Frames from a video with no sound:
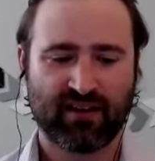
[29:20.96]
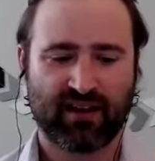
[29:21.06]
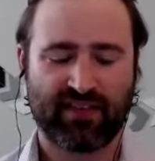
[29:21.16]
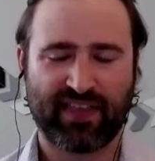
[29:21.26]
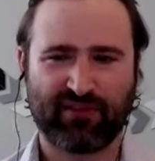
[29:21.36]

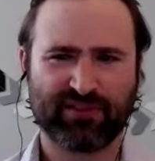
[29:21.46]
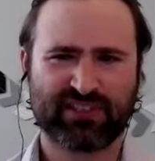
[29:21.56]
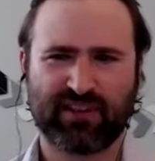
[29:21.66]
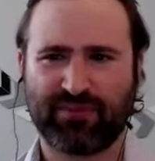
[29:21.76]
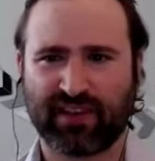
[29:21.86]
that was
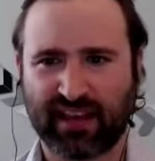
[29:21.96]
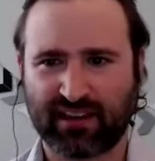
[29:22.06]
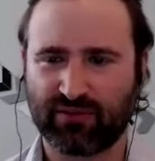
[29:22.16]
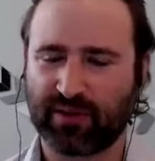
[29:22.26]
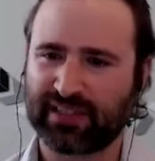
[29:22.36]
something
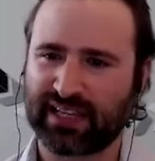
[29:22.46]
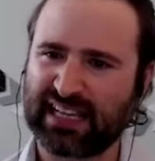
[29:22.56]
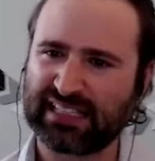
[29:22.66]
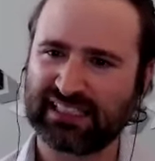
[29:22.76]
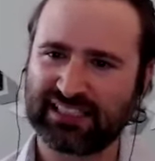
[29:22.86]
I'm like,
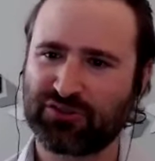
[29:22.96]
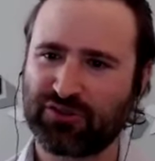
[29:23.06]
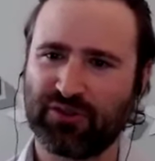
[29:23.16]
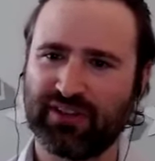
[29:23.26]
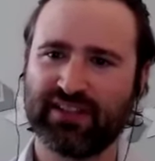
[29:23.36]
I can
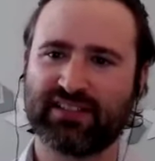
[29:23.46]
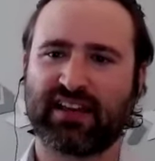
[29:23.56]
control this.